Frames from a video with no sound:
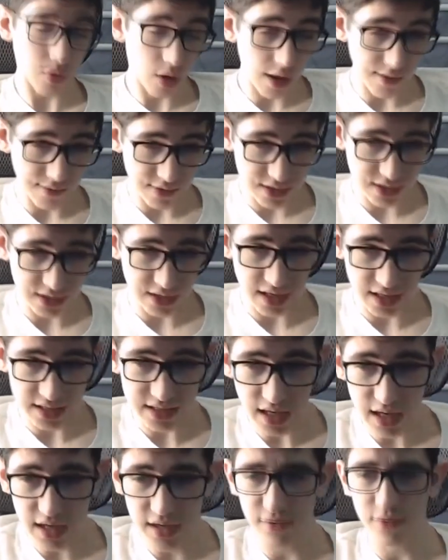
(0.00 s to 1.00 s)
obviously
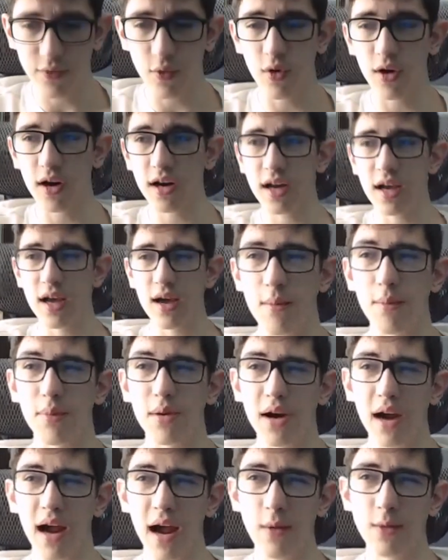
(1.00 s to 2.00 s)
excited for it,
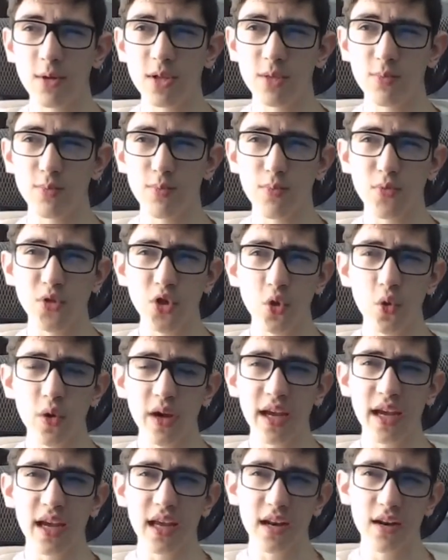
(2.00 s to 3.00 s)
but I was
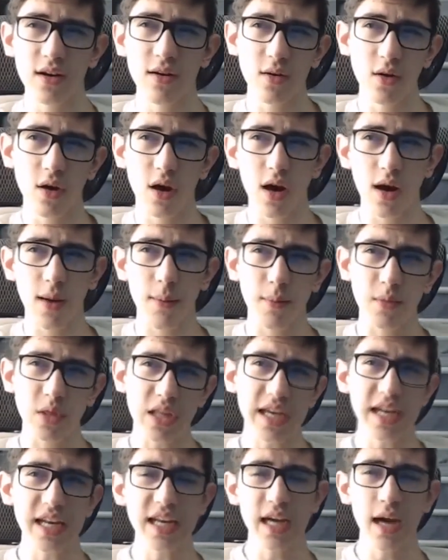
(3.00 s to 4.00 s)
doing it
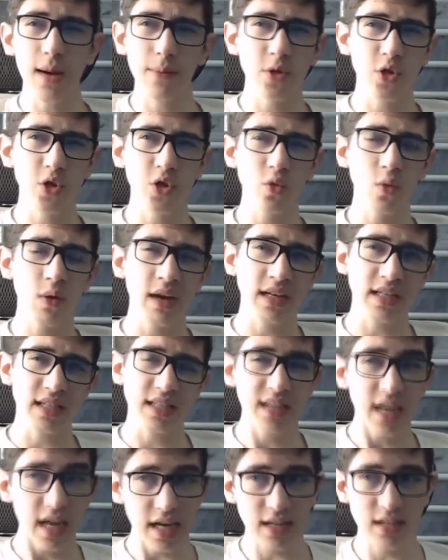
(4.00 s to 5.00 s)
leading up to a
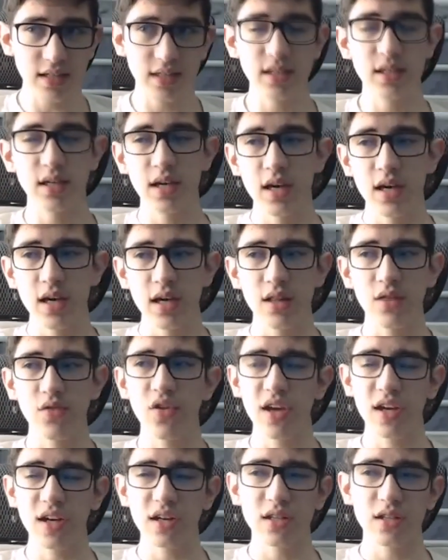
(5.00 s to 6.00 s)
date
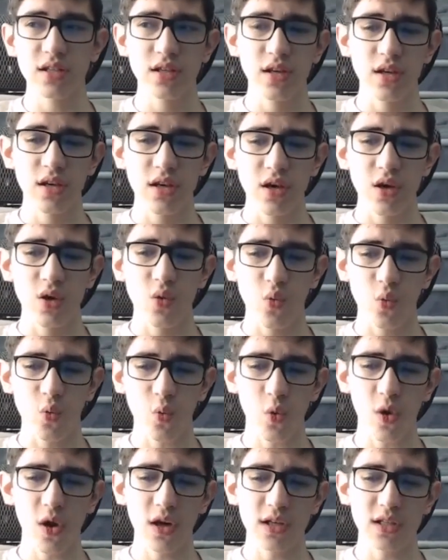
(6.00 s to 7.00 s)
that
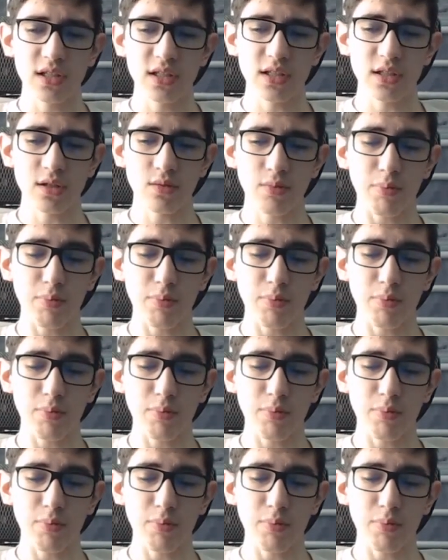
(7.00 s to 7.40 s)
was